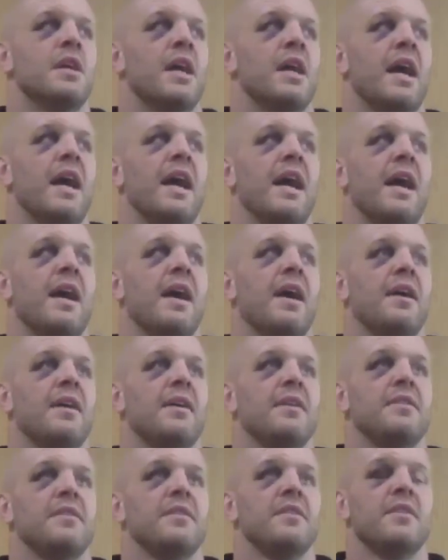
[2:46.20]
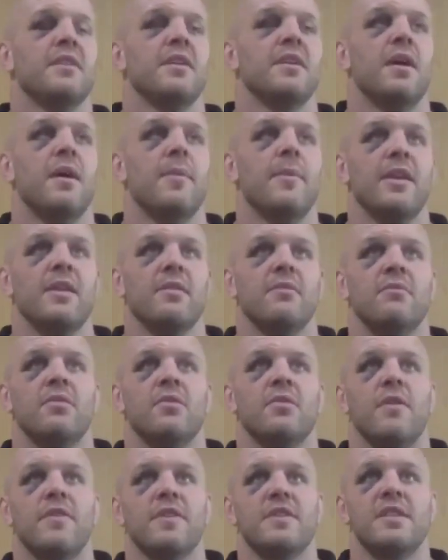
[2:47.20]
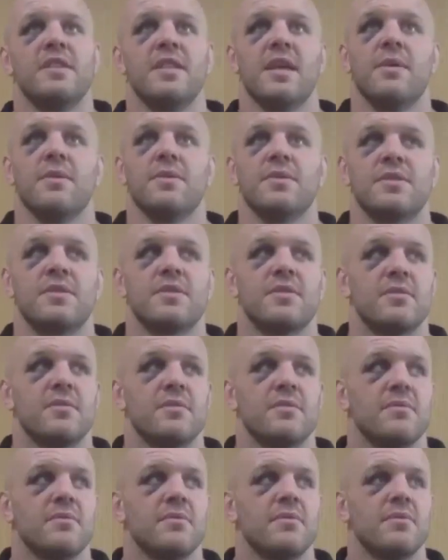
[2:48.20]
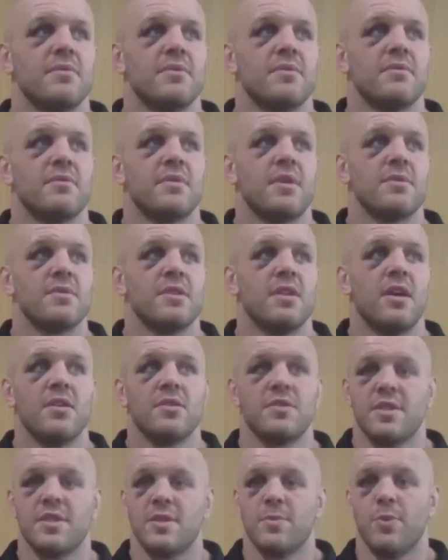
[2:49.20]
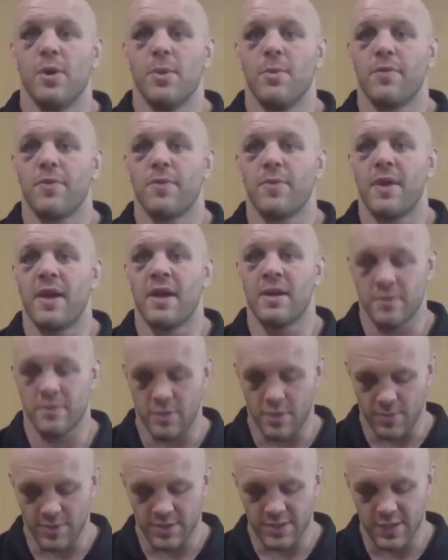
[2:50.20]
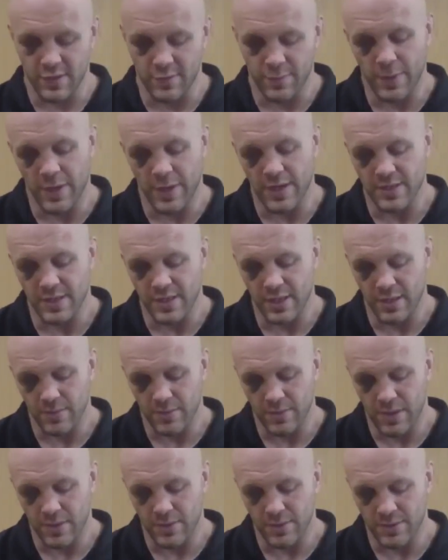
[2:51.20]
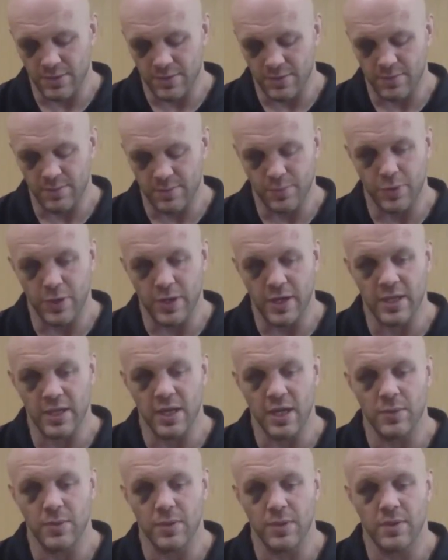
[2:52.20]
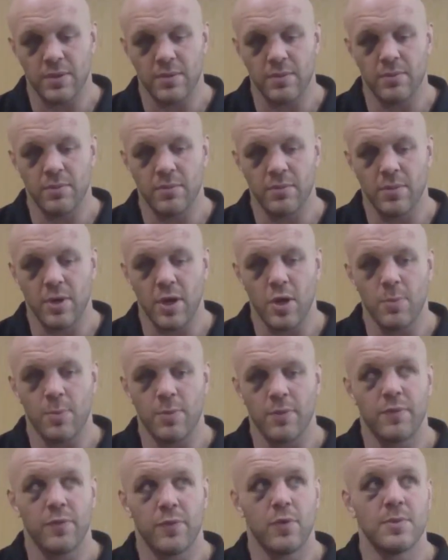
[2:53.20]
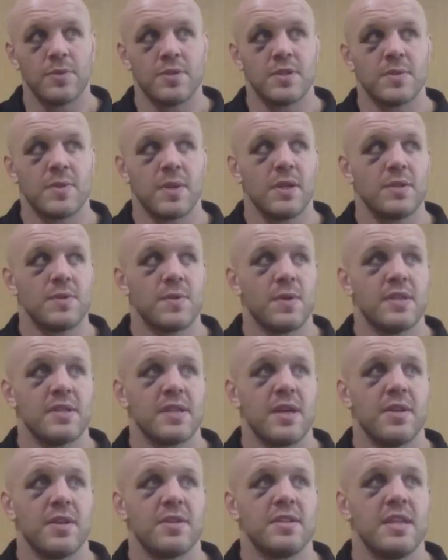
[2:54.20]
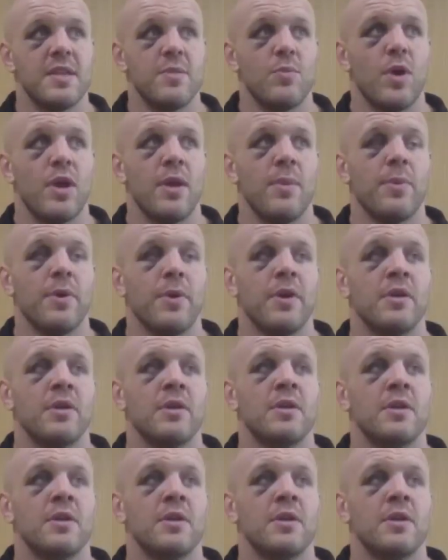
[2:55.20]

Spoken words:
I mean, obviously, there was large disappointment from that. You know, myself personally, I was pretty good with my own performance as well as how the team went. But